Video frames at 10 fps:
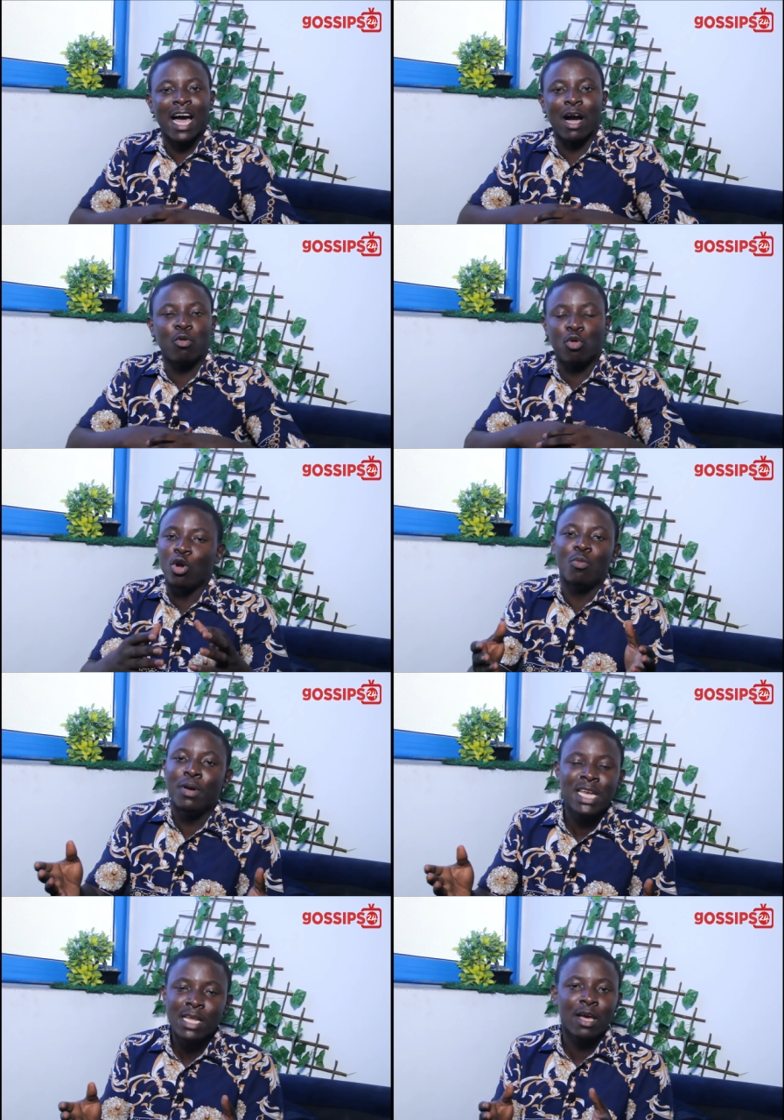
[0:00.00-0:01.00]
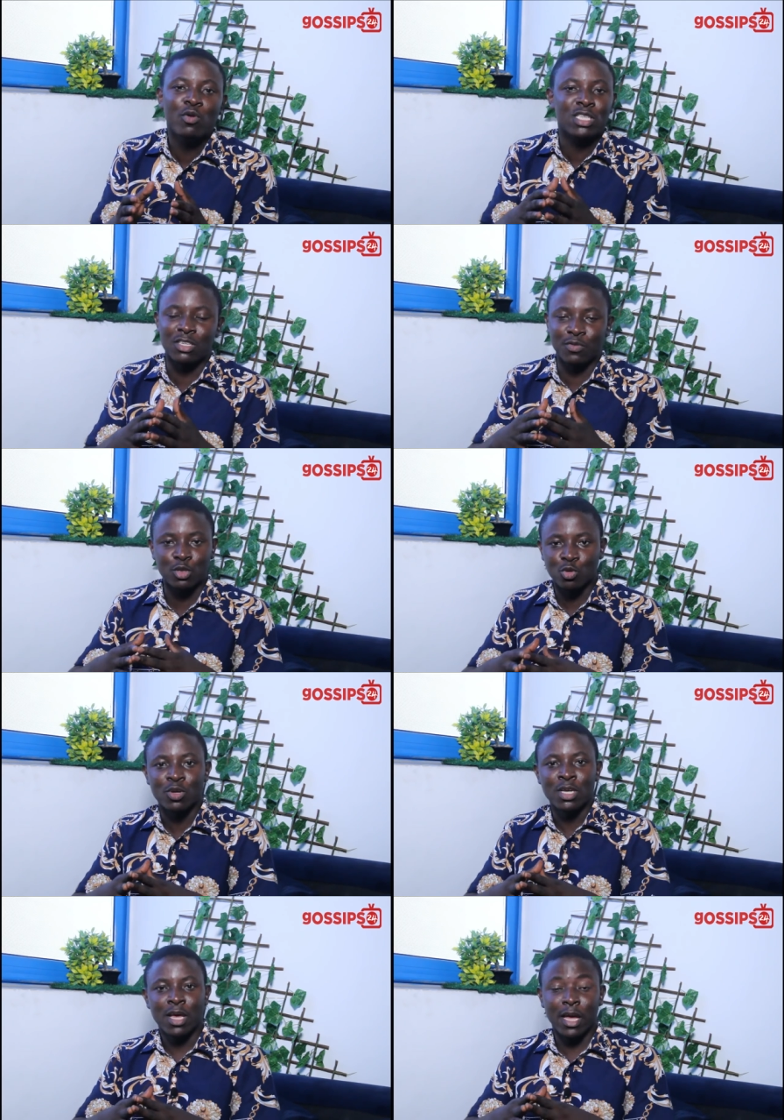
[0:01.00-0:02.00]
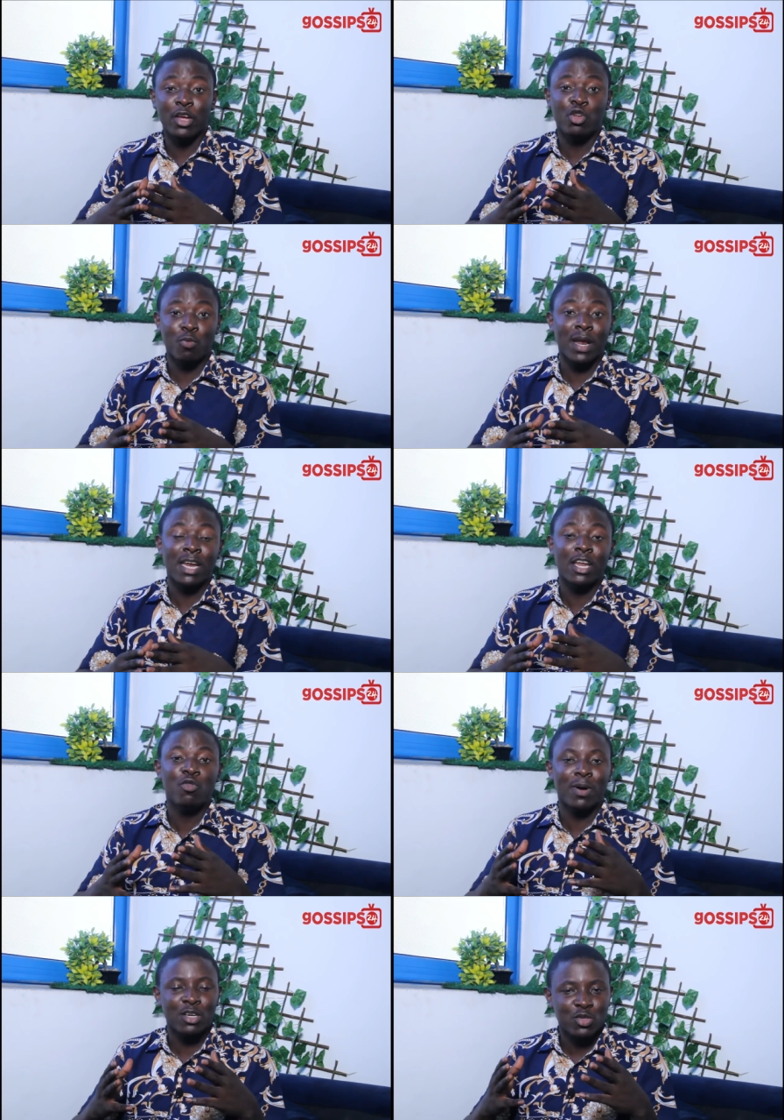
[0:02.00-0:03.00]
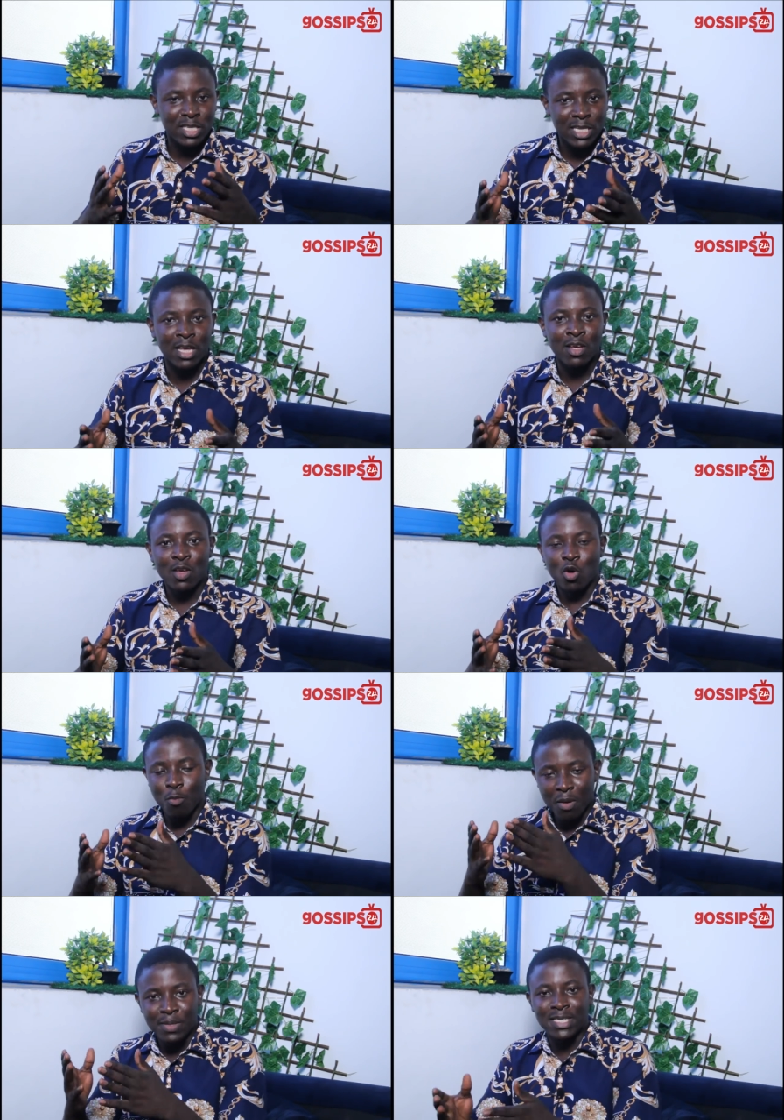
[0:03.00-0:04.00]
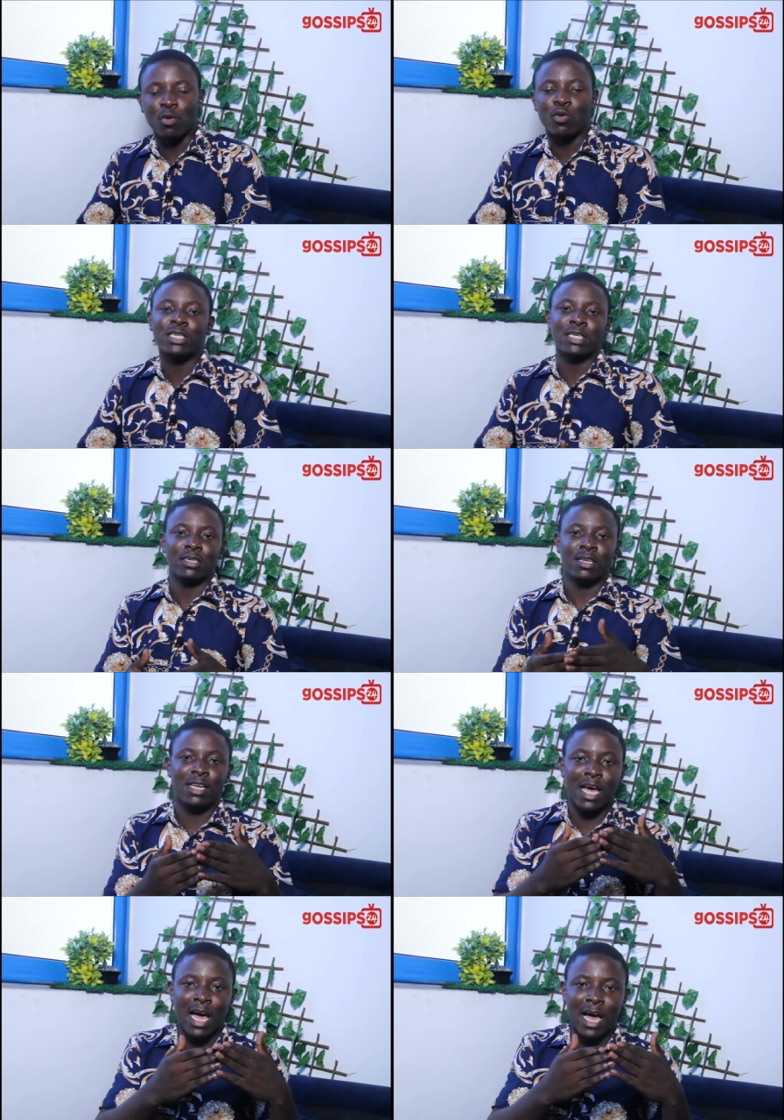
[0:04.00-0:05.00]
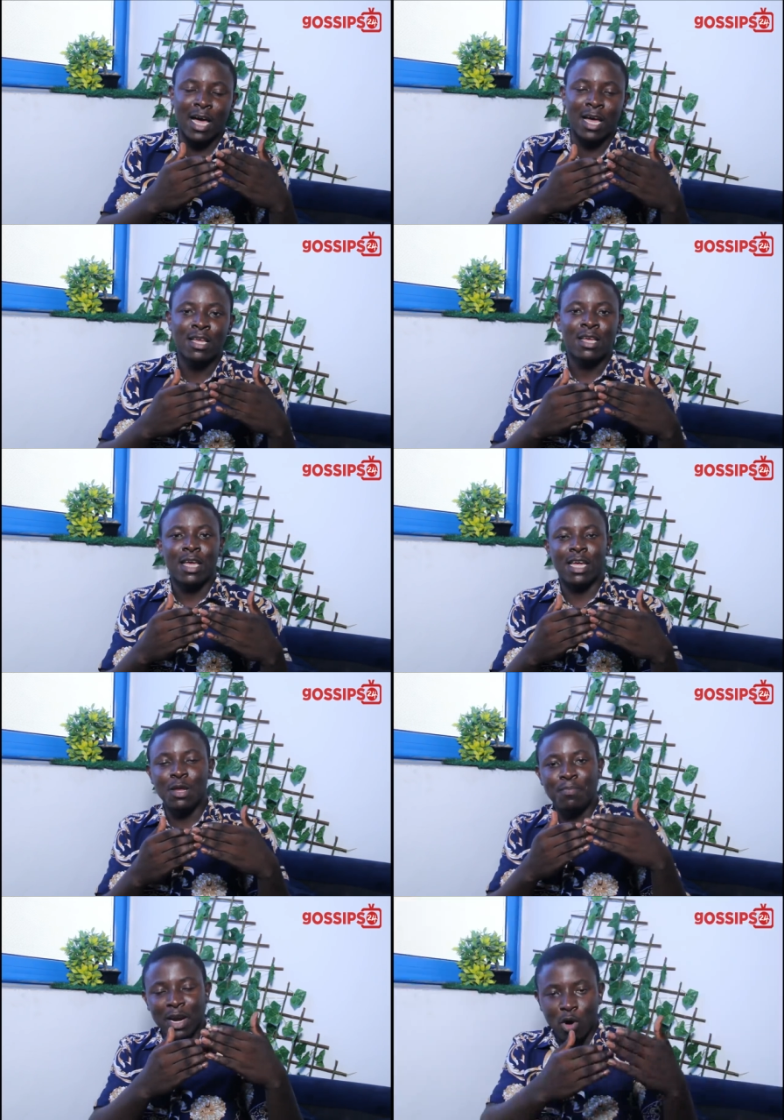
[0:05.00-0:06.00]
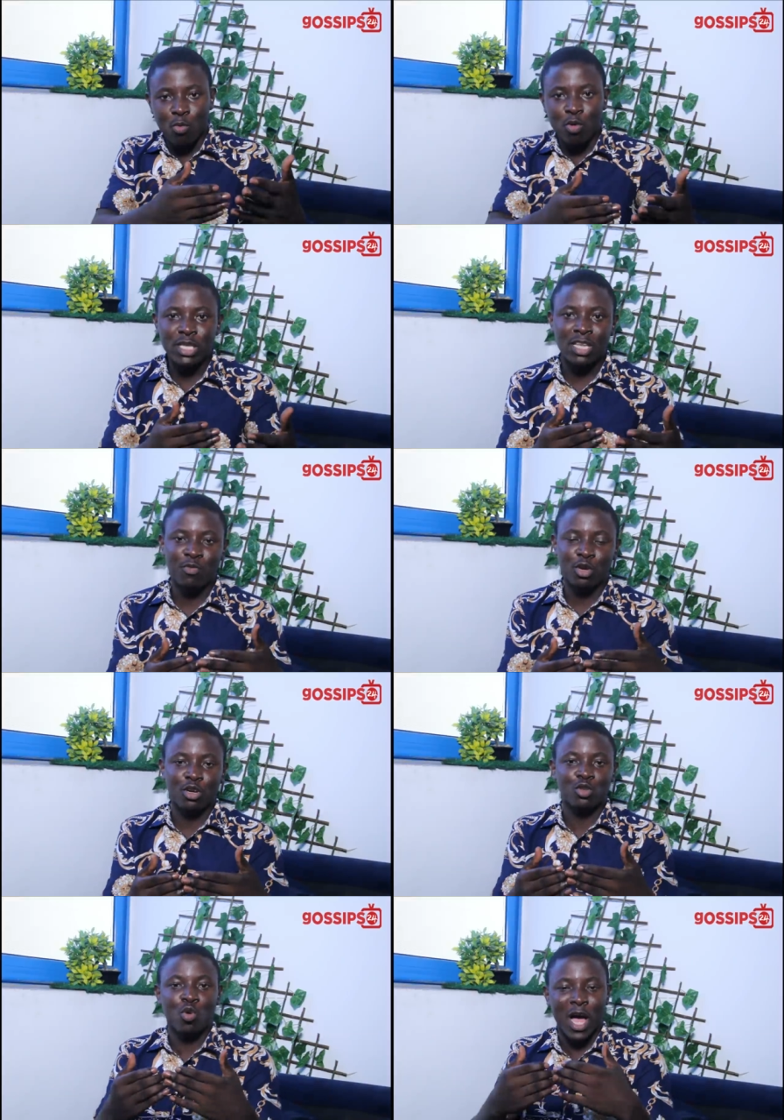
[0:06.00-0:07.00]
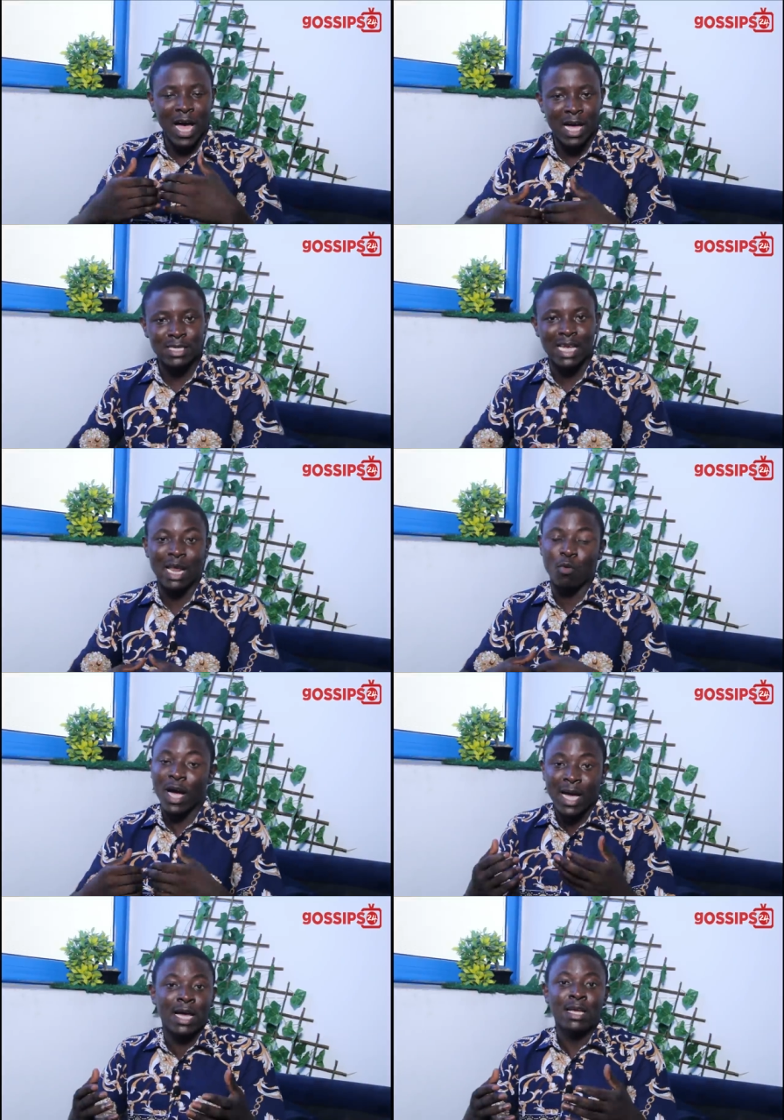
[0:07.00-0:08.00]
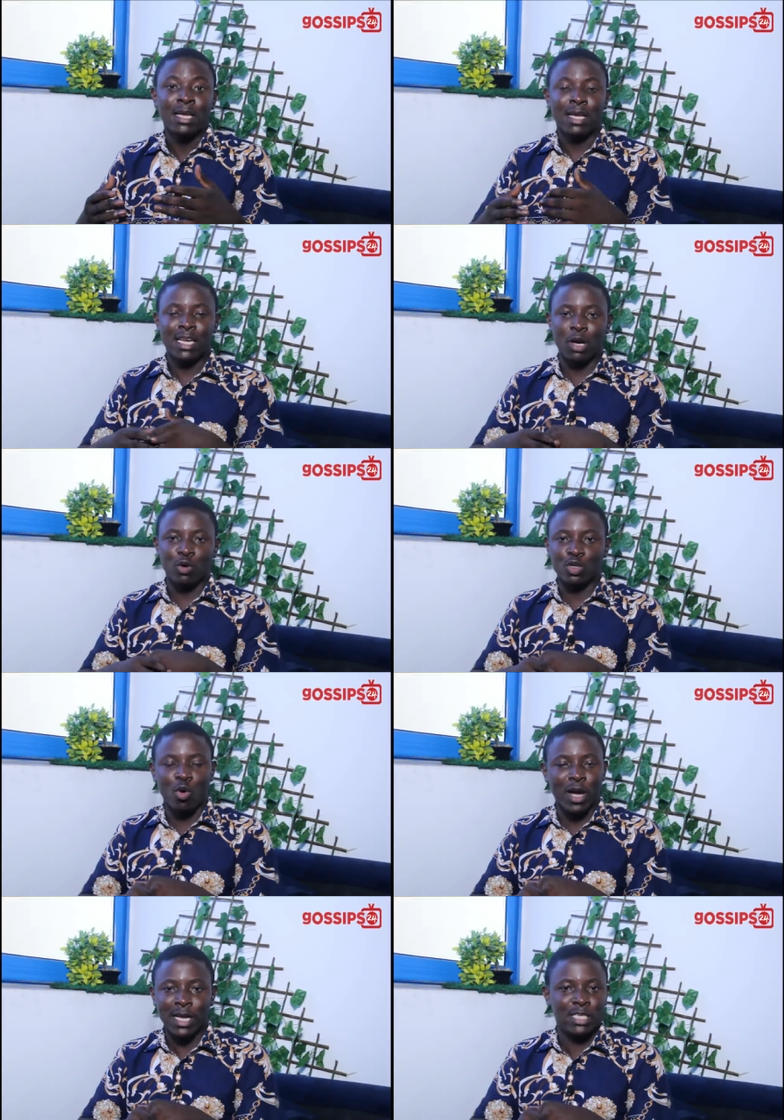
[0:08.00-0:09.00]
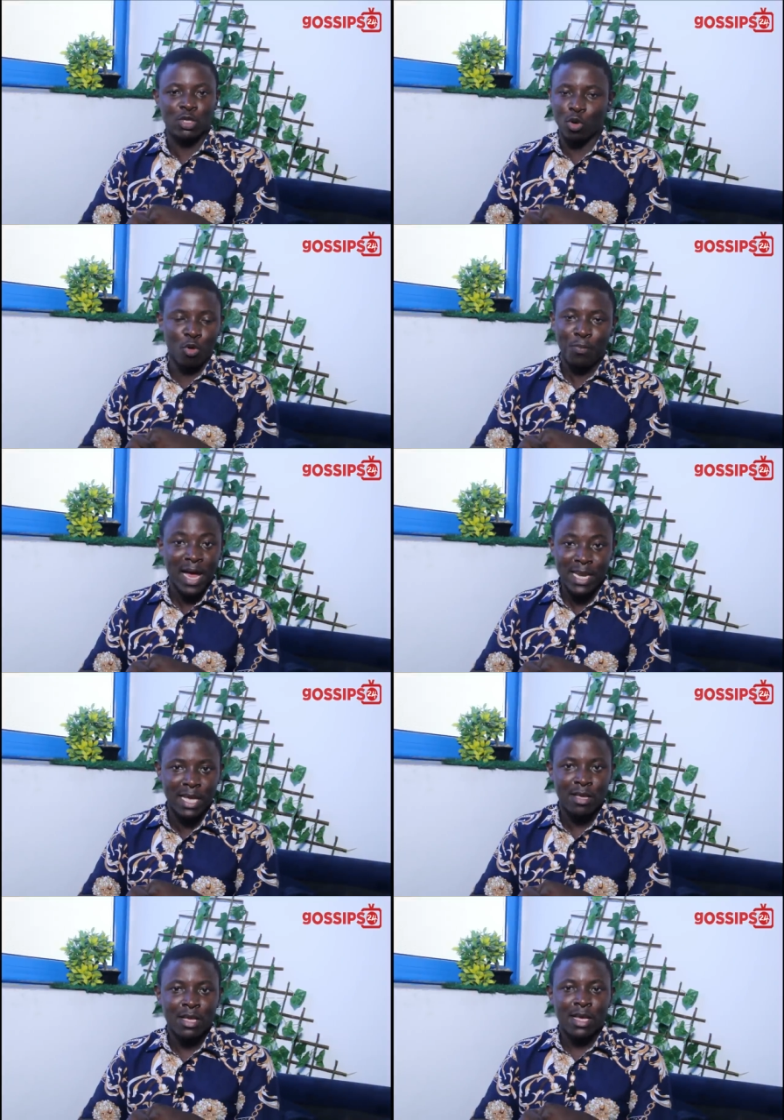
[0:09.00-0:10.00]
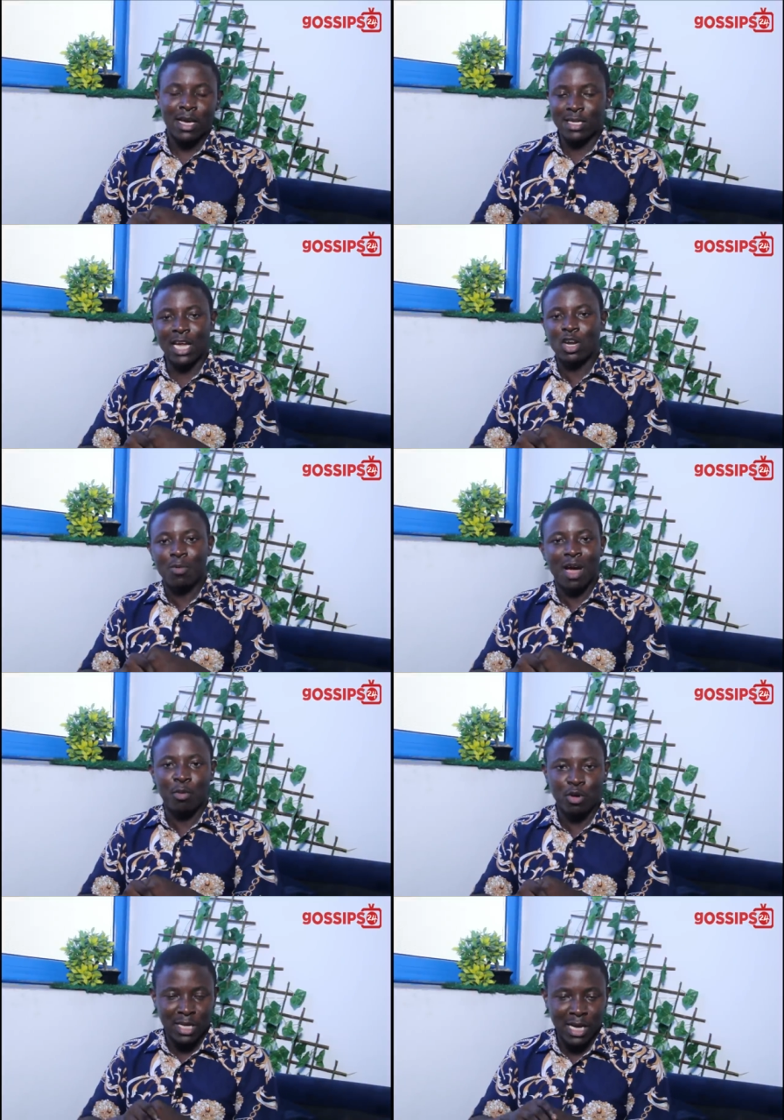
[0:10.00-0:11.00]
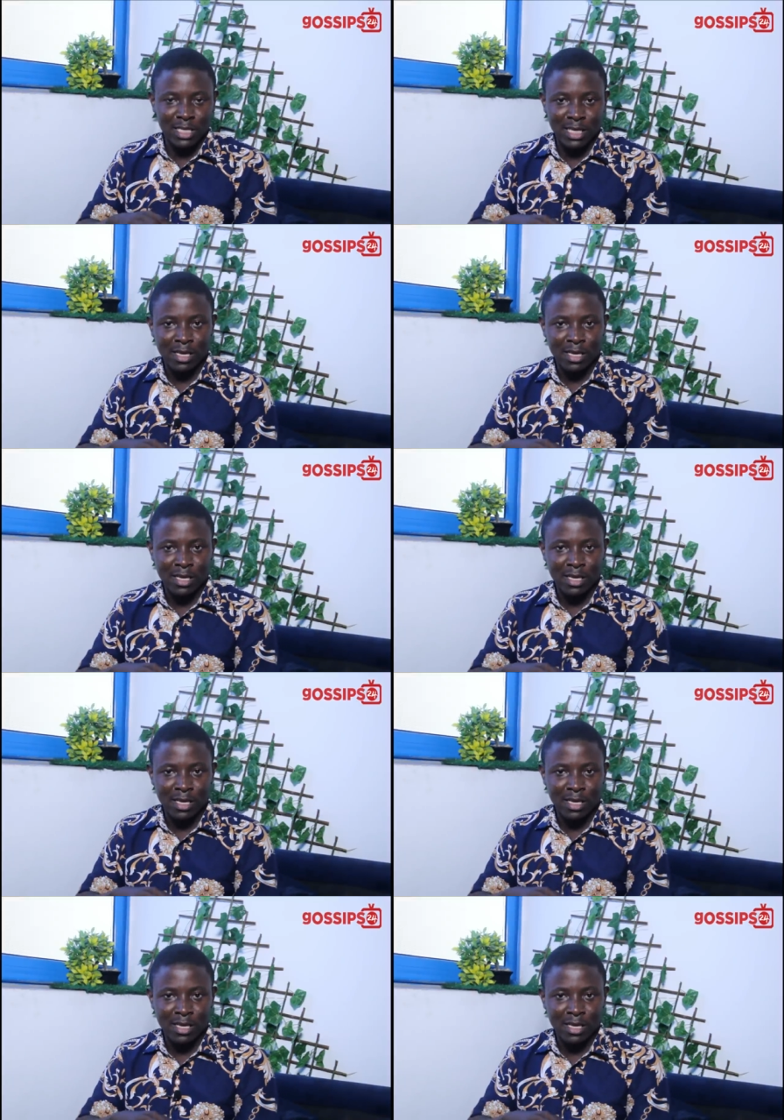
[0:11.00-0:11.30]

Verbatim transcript: agro no mbedi OTV ne so edwuma no so say obebisa question na enipa na omu interview ni so answer na waka there was all kind no no pa there enya dey apologize